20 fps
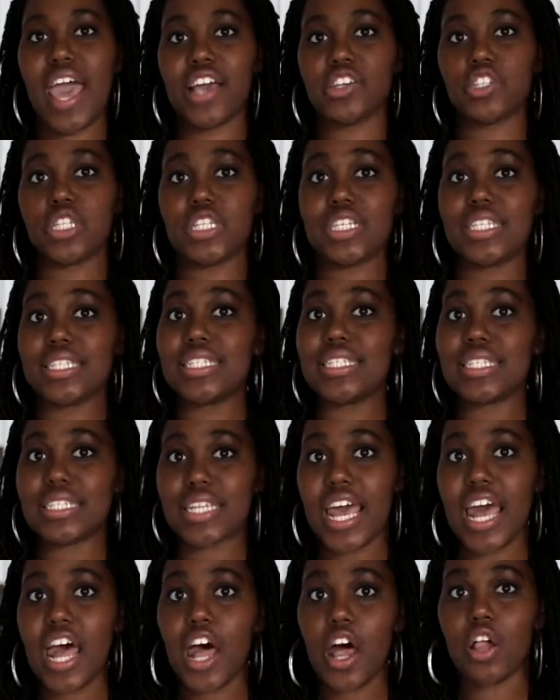actually
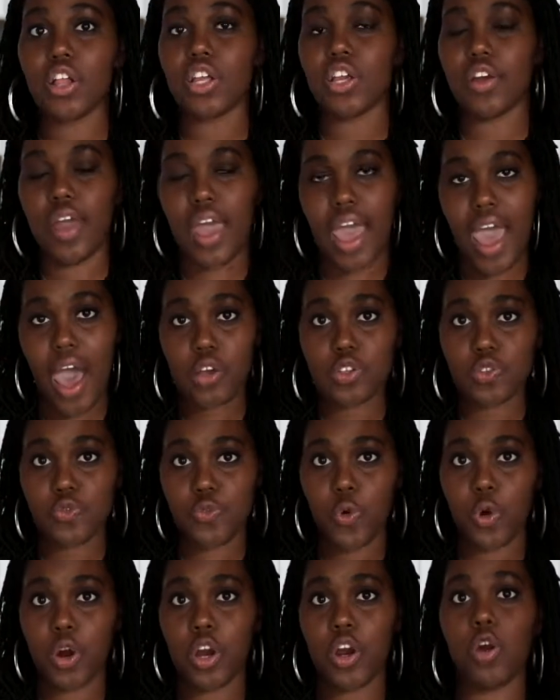sell your house
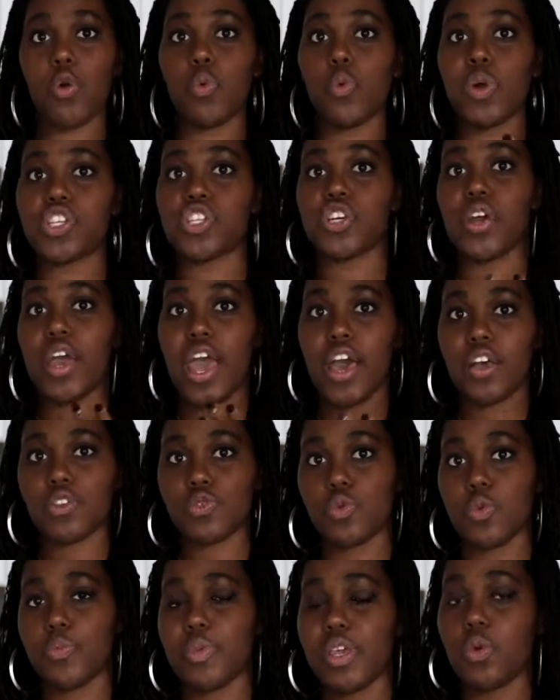for, or what your
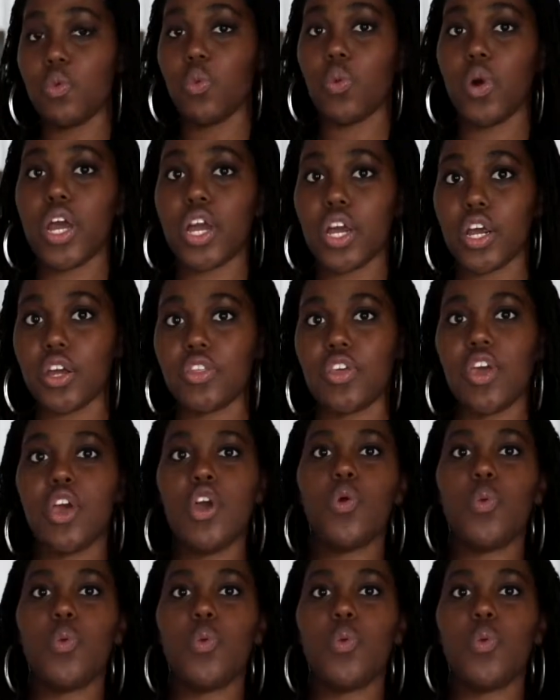house will be worth